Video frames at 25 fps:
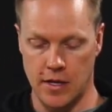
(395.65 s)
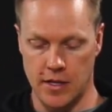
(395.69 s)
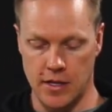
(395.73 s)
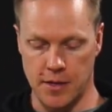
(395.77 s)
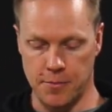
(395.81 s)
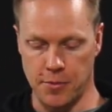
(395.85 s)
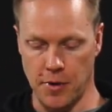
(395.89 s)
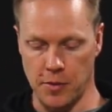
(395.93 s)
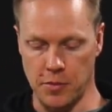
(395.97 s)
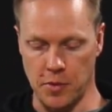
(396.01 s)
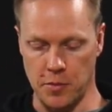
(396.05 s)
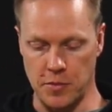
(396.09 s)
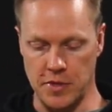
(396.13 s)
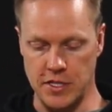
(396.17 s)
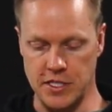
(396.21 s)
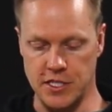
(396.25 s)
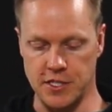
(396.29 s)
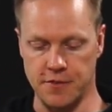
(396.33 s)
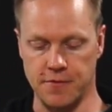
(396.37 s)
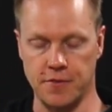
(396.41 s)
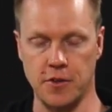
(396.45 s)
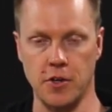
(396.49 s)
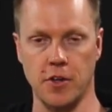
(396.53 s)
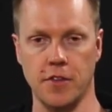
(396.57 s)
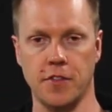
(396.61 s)
The problem is
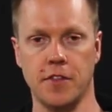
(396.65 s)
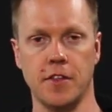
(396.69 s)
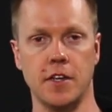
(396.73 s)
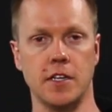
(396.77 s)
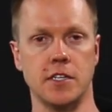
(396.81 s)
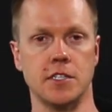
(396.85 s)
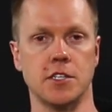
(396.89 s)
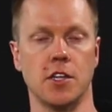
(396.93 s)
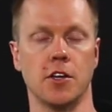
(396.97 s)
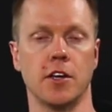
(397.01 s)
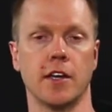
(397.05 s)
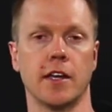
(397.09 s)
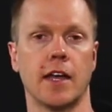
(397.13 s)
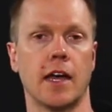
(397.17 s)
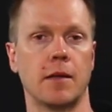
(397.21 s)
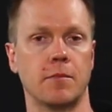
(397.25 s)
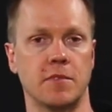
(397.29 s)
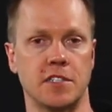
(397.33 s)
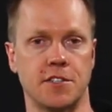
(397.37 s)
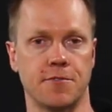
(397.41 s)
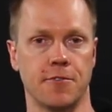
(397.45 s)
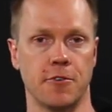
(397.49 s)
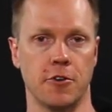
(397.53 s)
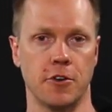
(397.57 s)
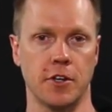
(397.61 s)
you've got things like
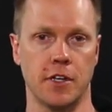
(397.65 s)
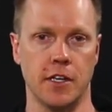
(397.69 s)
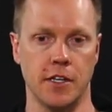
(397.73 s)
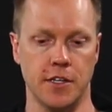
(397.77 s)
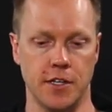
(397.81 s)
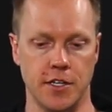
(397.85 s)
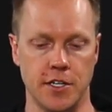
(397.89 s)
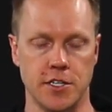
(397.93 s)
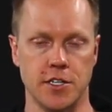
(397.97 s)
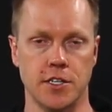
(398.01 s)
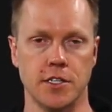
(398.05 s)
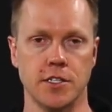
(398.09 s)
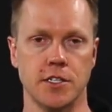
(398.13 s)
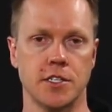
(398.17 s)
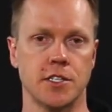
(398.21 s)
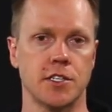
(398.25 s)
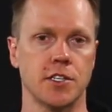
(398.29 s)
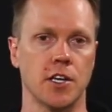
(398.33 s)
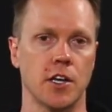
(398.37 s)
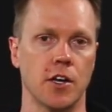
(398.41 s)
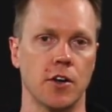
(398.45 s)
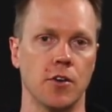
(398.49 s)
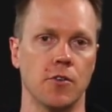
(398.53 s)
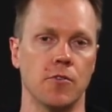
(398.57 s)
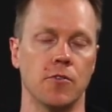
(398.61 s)
atmospheric conditions,
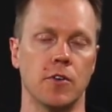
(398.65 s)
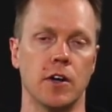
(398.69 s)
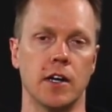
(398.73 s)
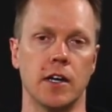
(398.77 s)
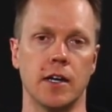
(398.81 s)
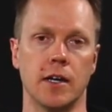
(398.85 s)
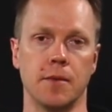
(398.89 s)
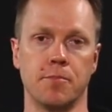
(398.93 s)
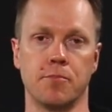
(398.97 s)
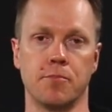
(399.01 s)
so